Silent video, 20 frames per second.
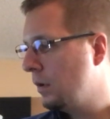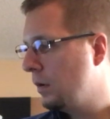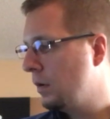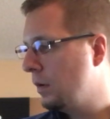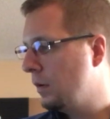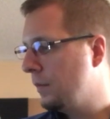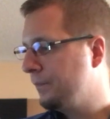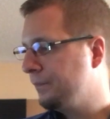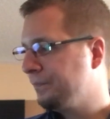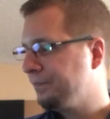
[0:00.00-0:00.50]

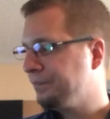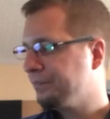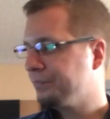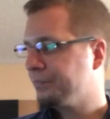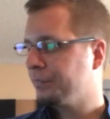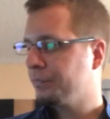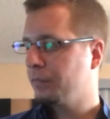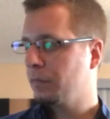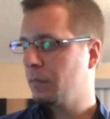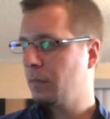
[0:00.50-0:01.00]

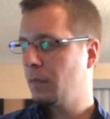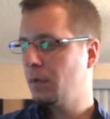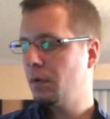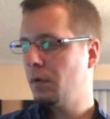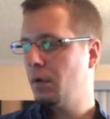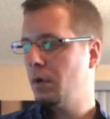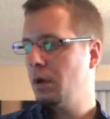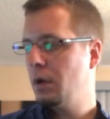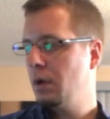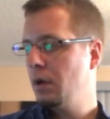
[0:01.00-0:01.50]

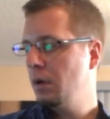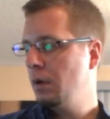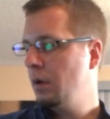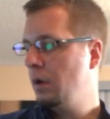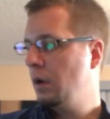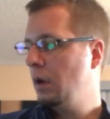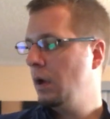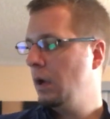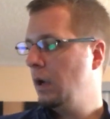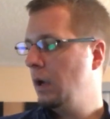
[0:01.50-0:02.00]

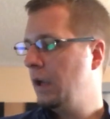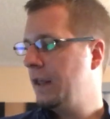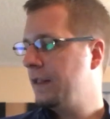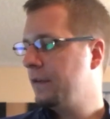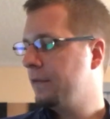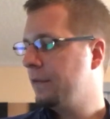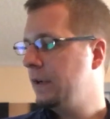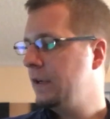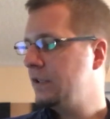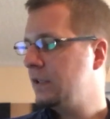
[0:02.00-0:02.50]
And
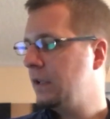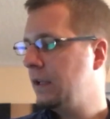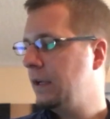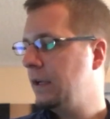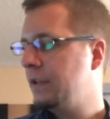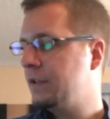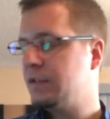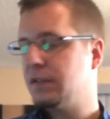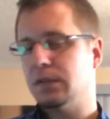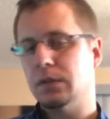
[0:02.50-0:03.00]
the reason
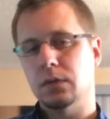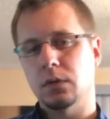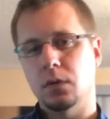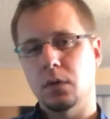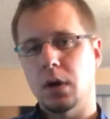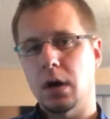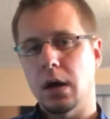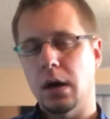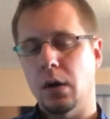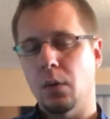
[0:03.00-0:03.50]
it's
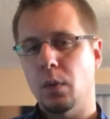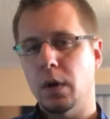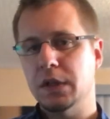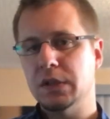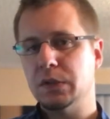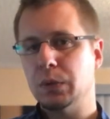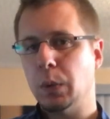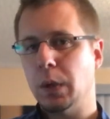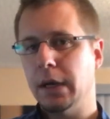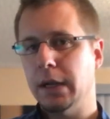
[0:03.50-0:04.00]

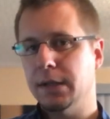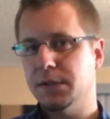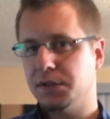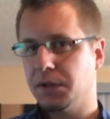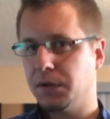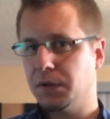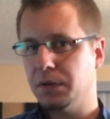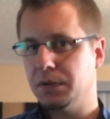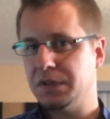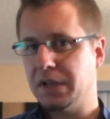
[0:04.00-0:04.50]
120 is
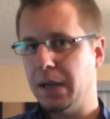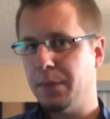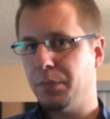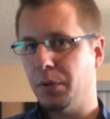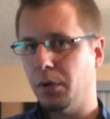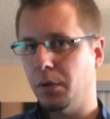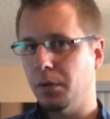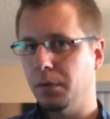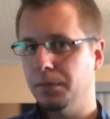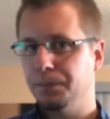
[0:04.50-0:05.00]
our goal
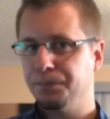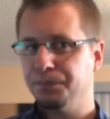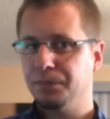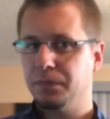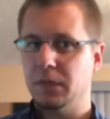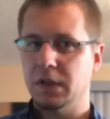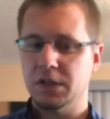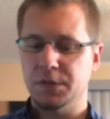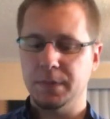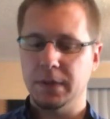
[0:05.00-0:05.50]
tempo
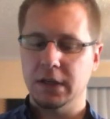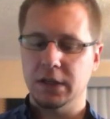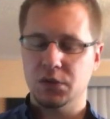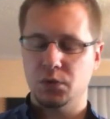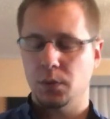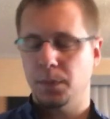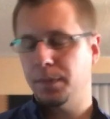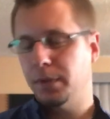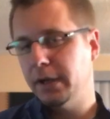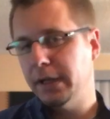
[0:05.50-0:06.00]
is
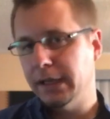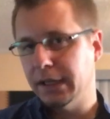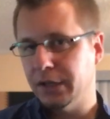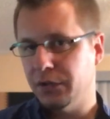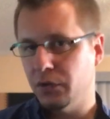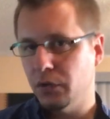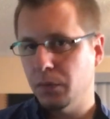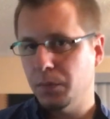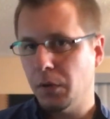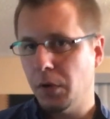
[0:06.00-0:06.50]
because we're playing
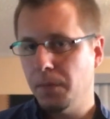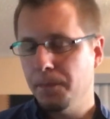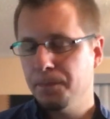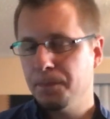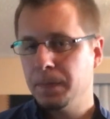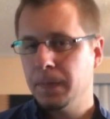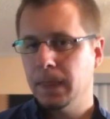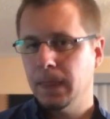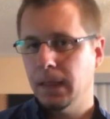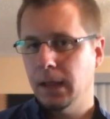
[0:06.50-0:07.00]
in duple,
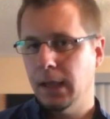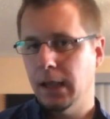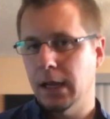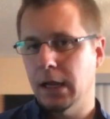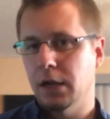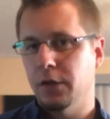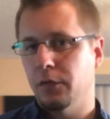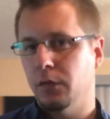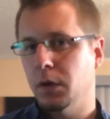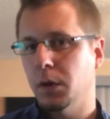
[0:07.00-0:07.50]

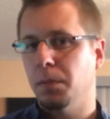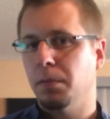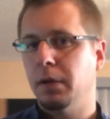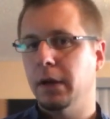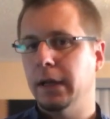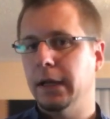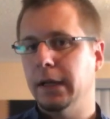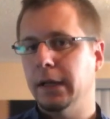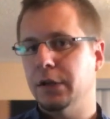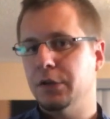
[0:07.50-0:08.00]
and if we were
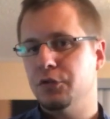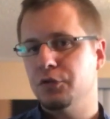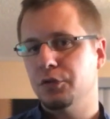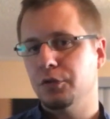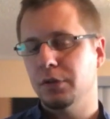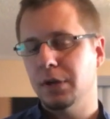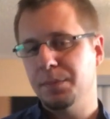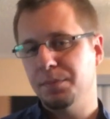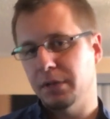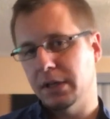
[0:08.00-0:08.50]
playing in
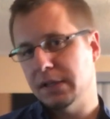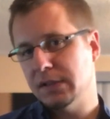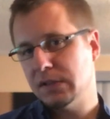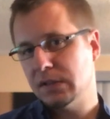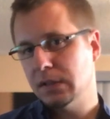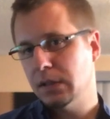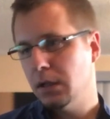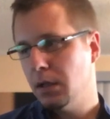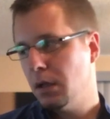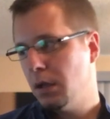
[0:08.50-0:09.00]

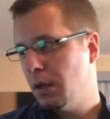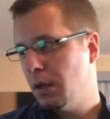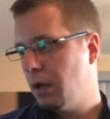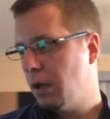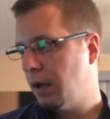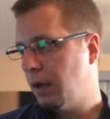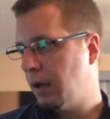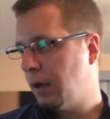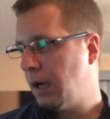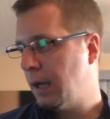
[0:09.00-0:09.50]
triplets,
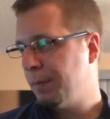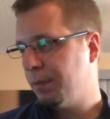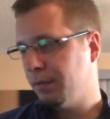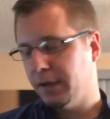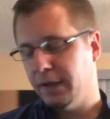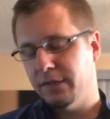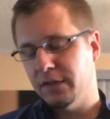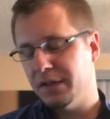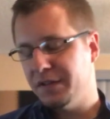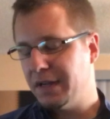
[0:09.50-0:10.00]
I
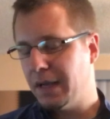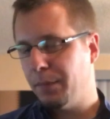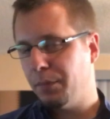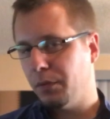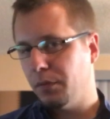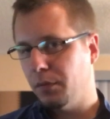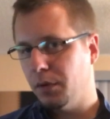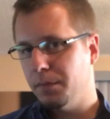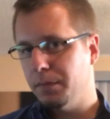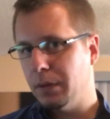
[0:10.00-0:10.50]
believe the
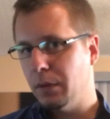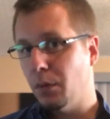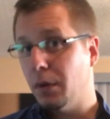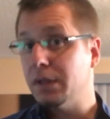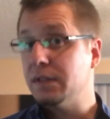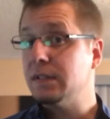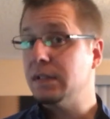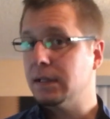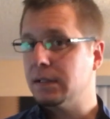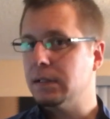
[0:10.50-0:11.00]
tempo would be
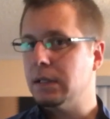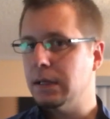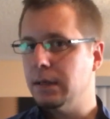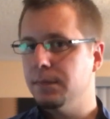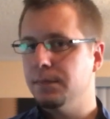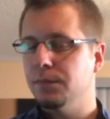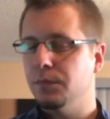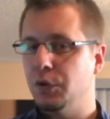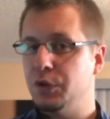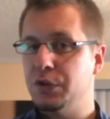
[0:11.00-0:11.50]
160,
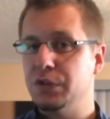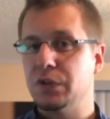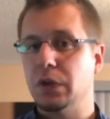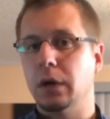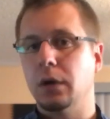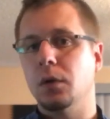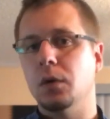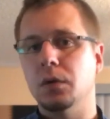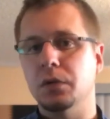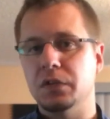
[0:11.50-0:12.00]
which is
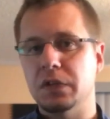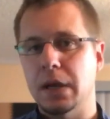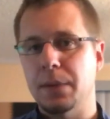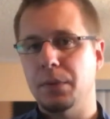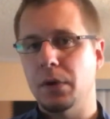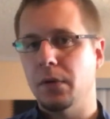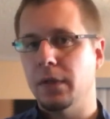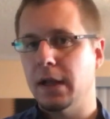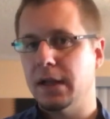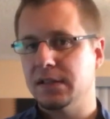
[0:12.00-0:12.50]
our goal
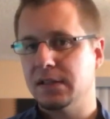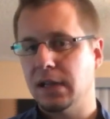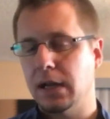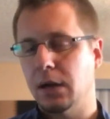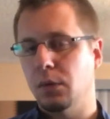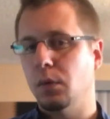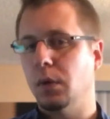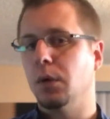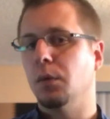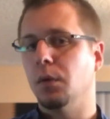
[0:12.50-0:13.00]
tempo. That's
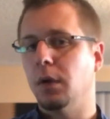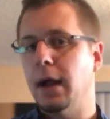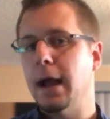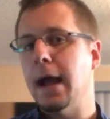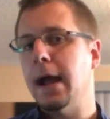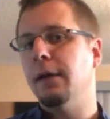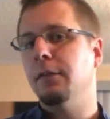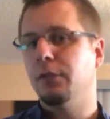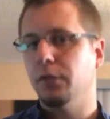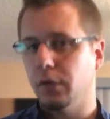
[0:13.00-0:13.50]
kind of where we're
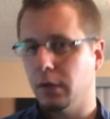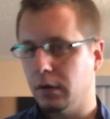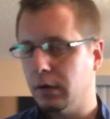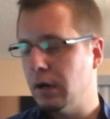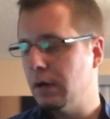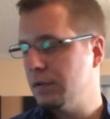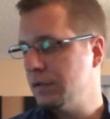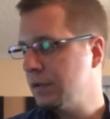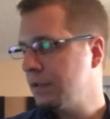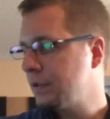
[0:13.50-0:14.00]
at for the
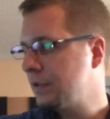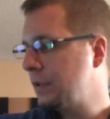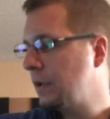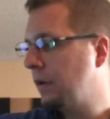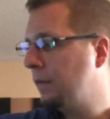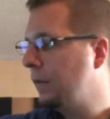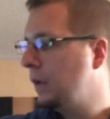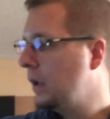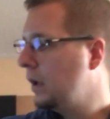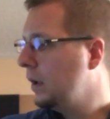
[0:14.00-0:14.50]
closers.
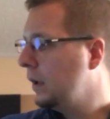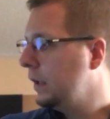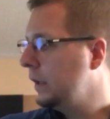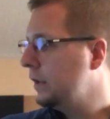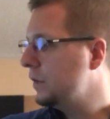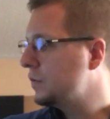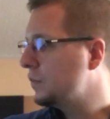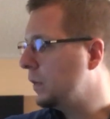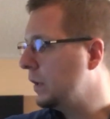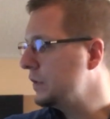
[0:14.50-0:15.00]
So
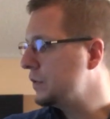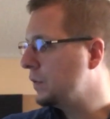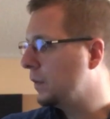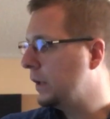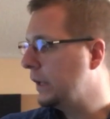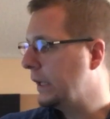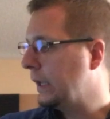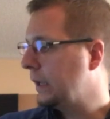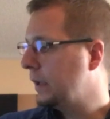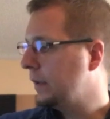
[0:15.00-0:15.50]
here's
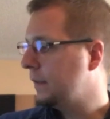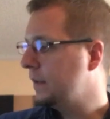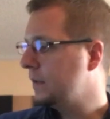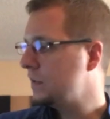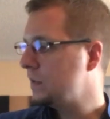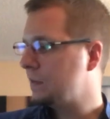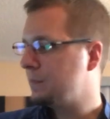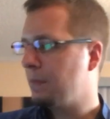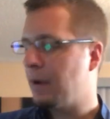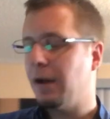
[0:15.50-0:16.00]
120, and
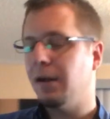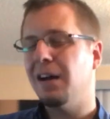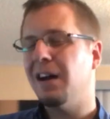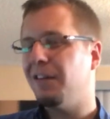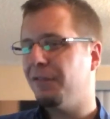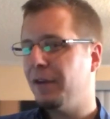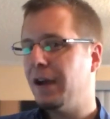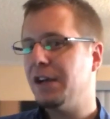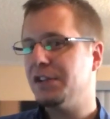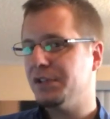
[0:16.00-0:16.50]
this is about
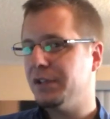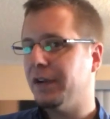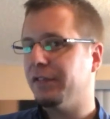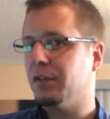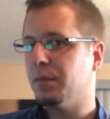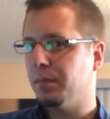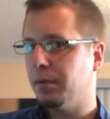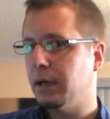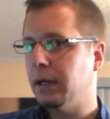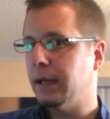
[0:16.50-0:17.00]
how fast you
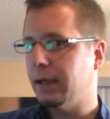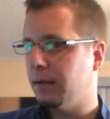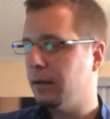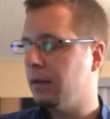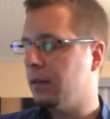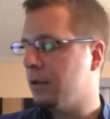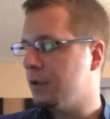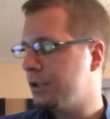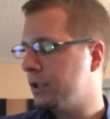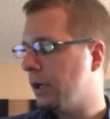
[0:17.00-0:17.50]
have to play it
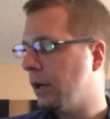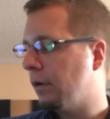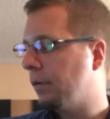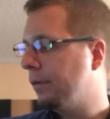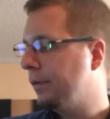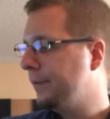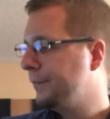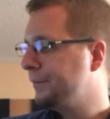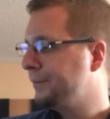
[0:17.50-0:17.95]
in the show.